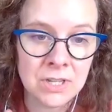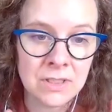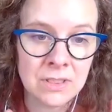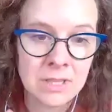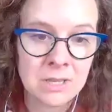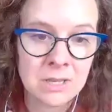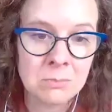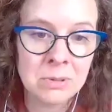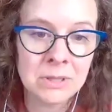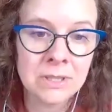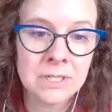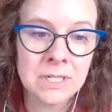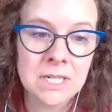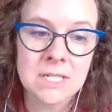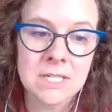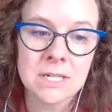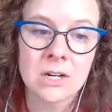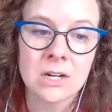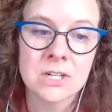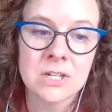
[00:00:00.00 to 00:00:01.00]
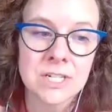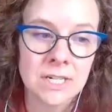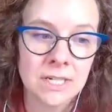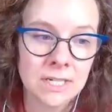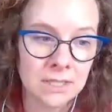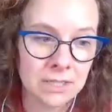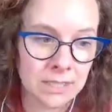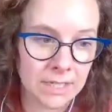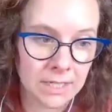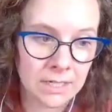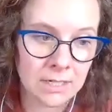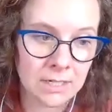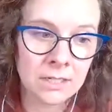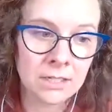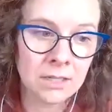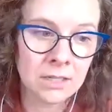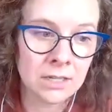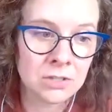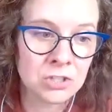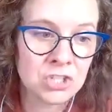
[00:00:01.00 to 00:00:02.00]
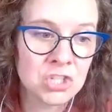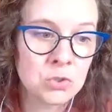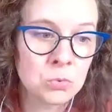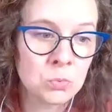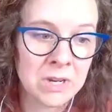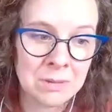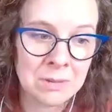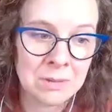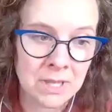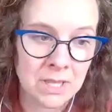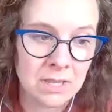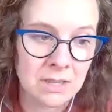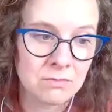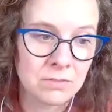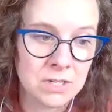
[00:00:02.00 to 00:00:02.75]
the ability to articulate a sweeping